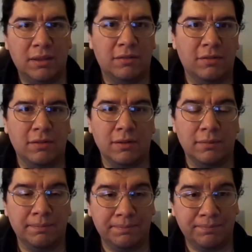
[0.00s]
meets
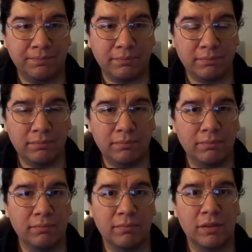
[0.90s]
um,
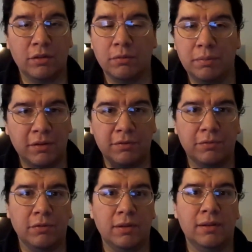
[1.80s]
her
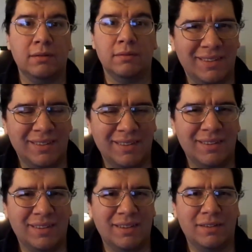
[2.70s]
best friend
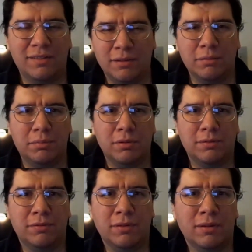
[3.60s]
and secret
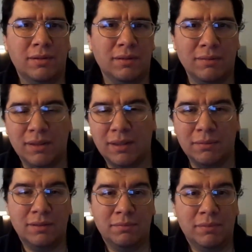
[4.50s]
boyfriend
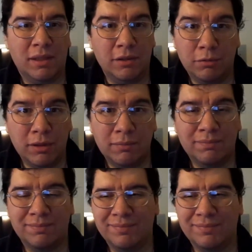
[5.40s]
named Henry.